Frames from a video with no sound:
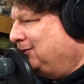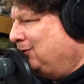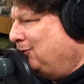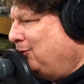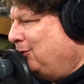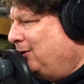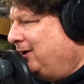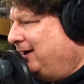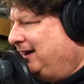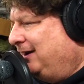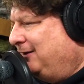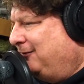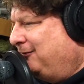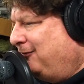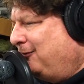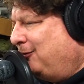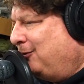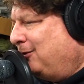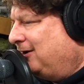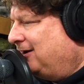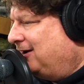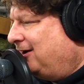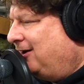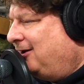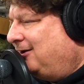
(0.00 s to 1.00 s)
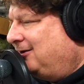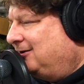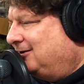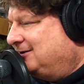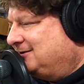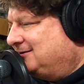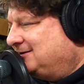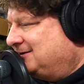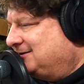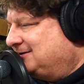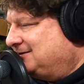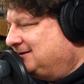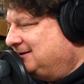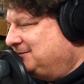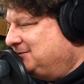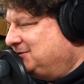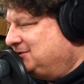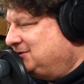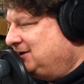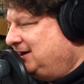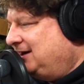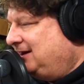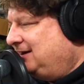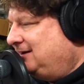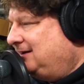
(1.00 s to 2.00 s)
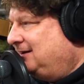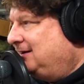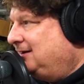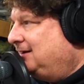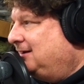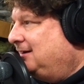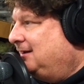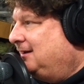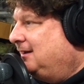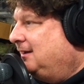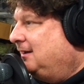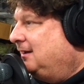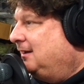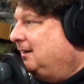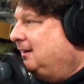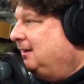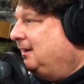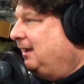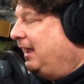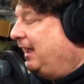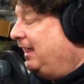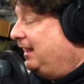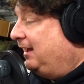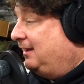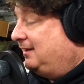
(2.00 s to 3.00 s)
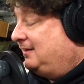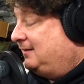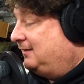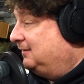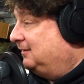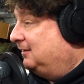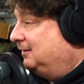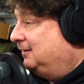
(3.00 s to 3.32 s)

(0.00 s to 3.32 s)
$24 or some shit, and it's